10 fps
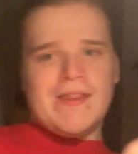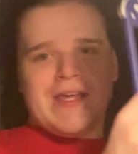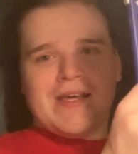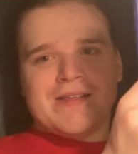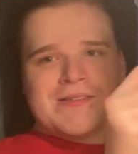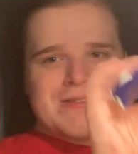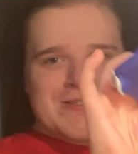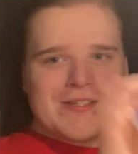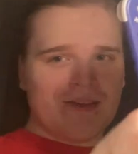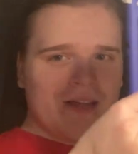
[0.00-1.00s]
these,
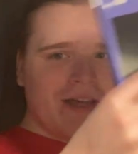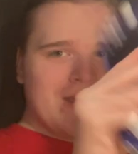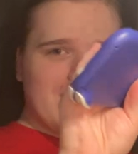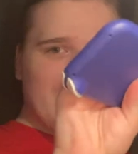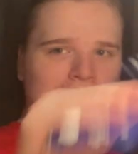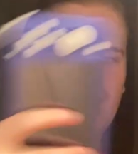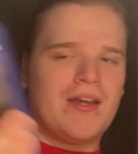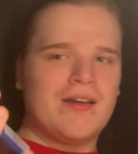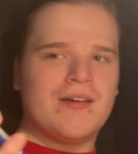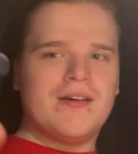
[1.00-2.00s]
so like
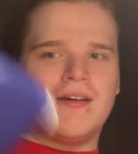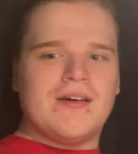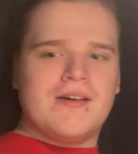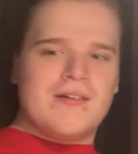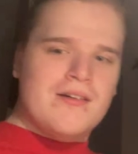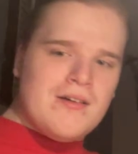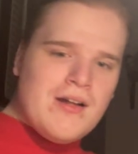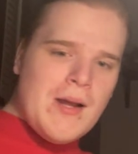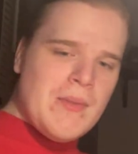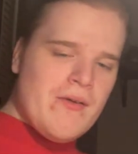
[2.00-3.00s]
I'm
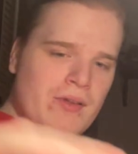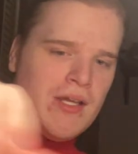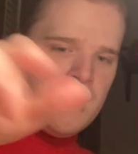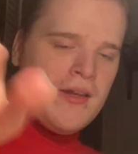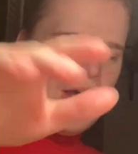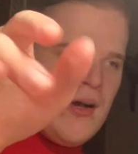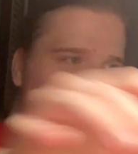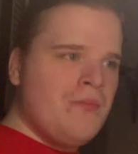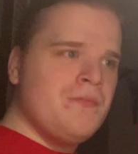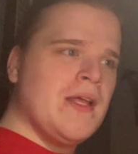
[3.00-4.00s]
not really in the
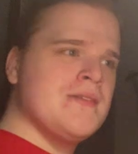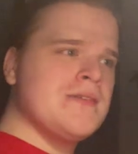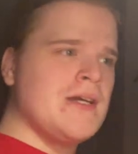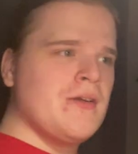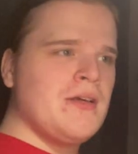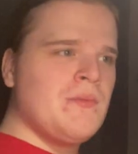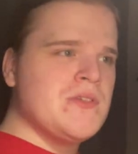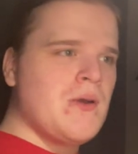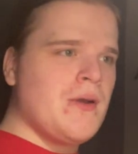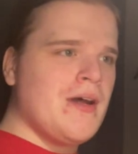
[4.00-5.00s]
know necessarily in
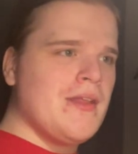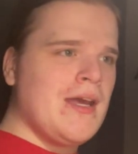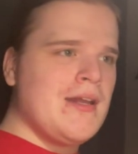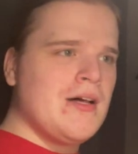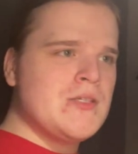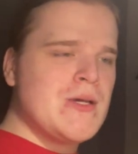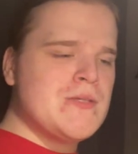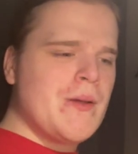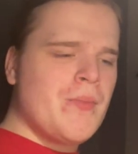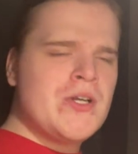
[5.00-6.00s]
what's going on in the handheld space,
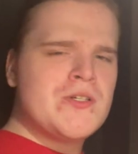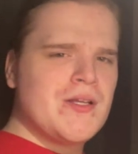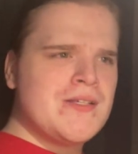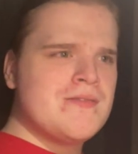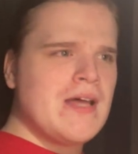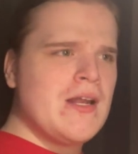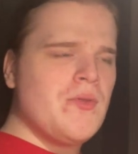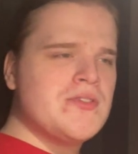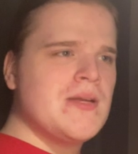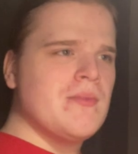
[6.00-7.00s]
but I'm pretty sure at least I know
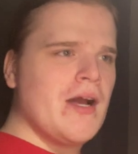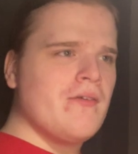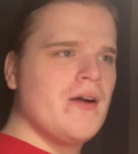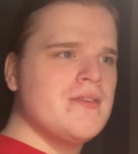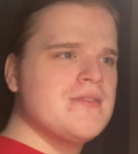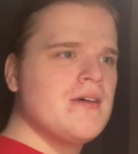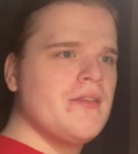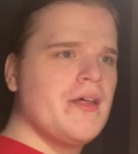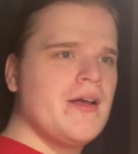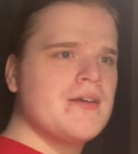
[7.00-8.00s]
the Steam Deck runs on
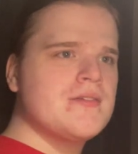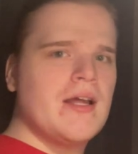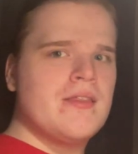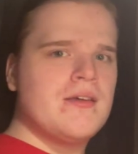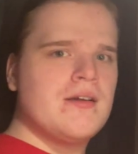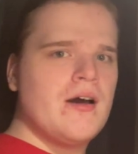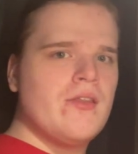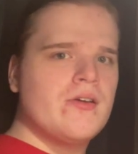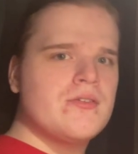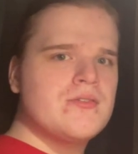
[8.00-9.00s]
Linux, and I think
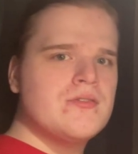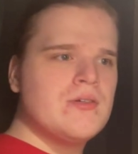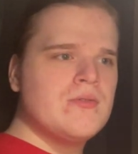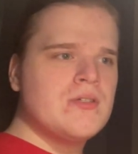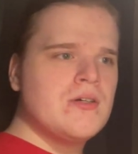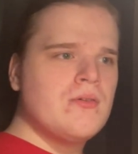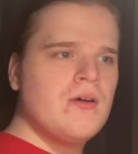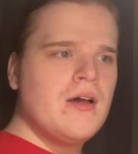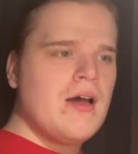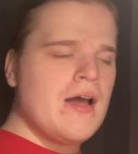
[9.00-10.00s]
others do too.
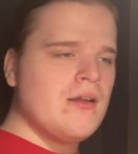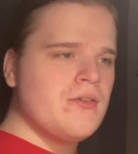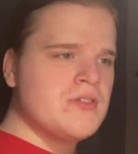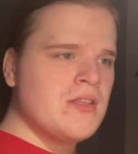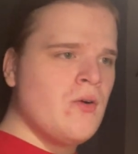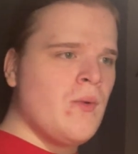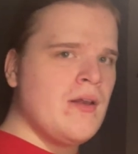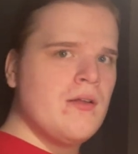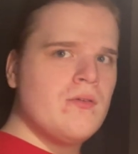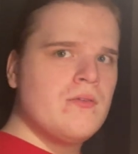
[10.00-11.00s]
I know there's like the
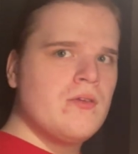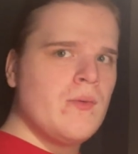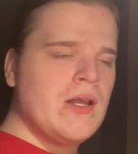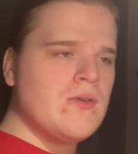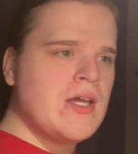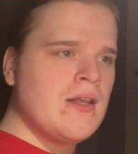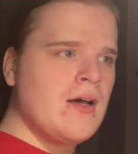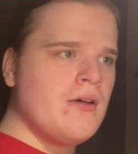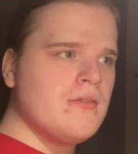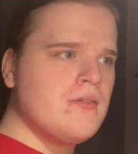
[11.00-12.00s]
Windows
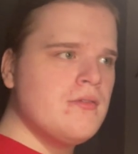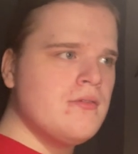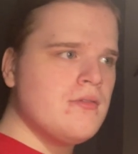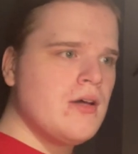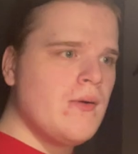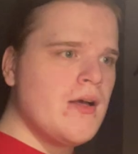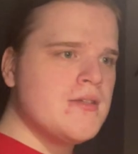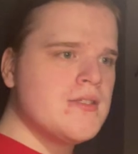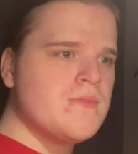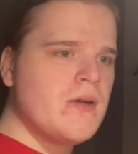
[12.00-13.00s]
handheld
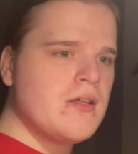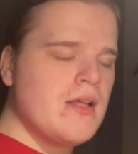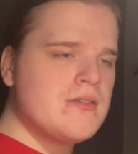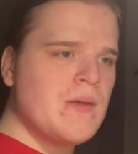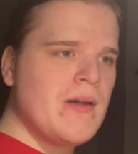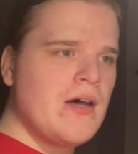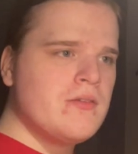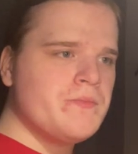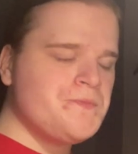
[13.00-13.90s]
OS that's come out.